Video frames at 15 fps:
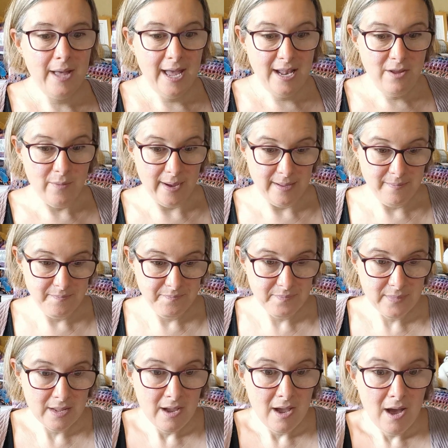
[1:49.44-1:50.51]
Anyway,
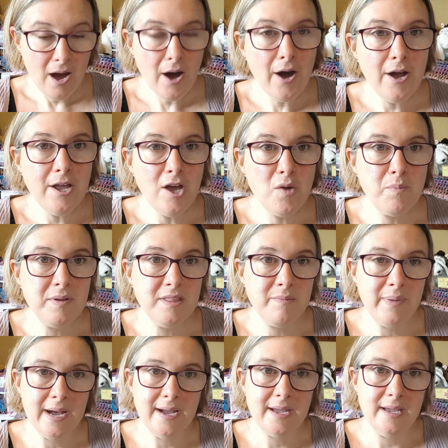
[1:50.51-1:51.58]
I opened the
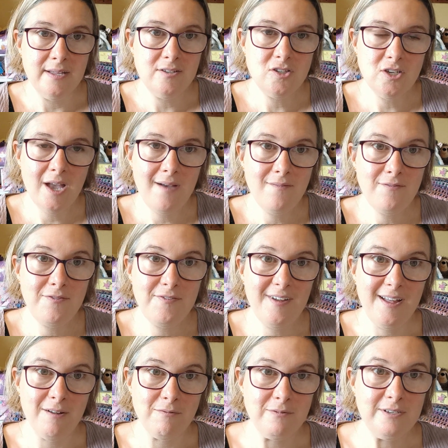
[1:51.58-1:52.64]
package and
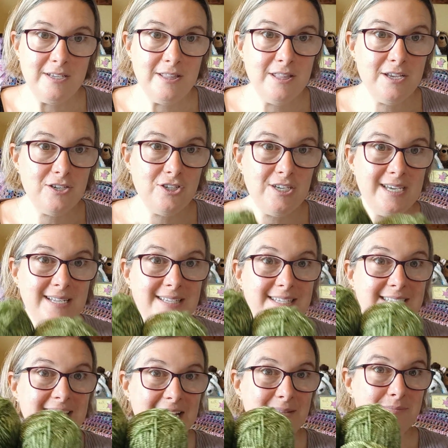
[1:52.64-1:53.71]
found that she'd
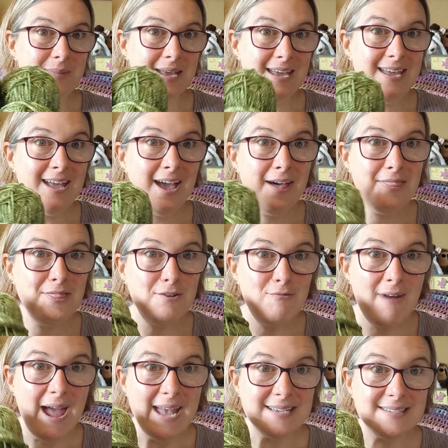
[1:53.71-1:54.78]
sent me the
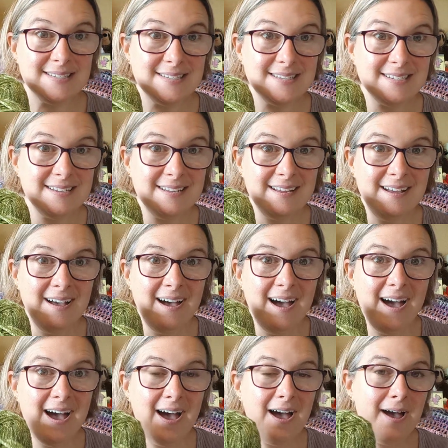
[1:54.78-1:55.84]
rest,
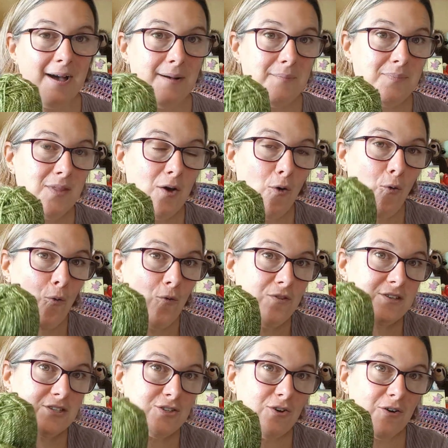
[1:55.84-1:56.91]
all
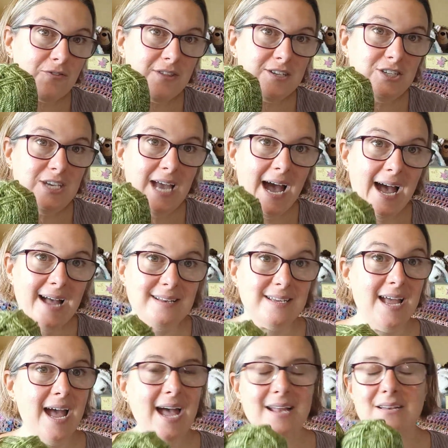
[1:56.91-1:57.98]
the stock that she had,
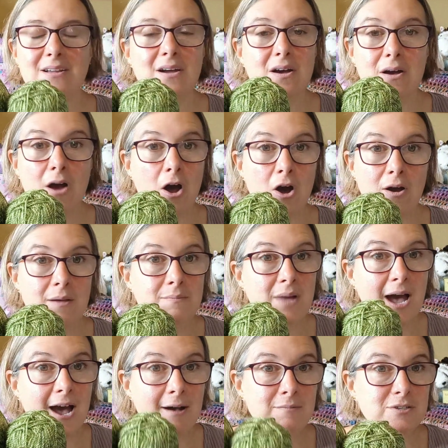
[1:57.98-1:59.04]
and I'm
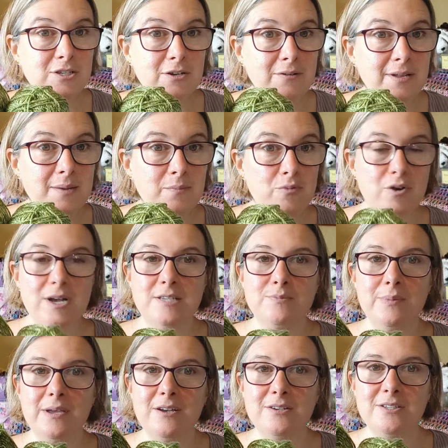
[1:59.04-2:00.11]
absolutely impressed
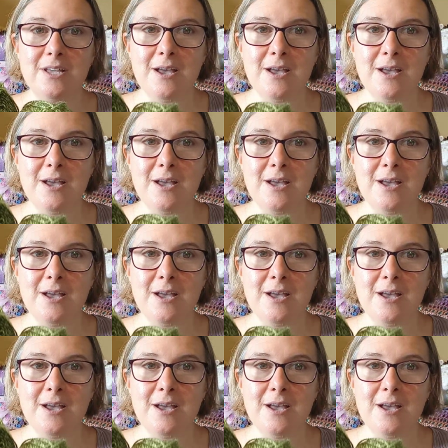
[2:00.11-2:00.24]
because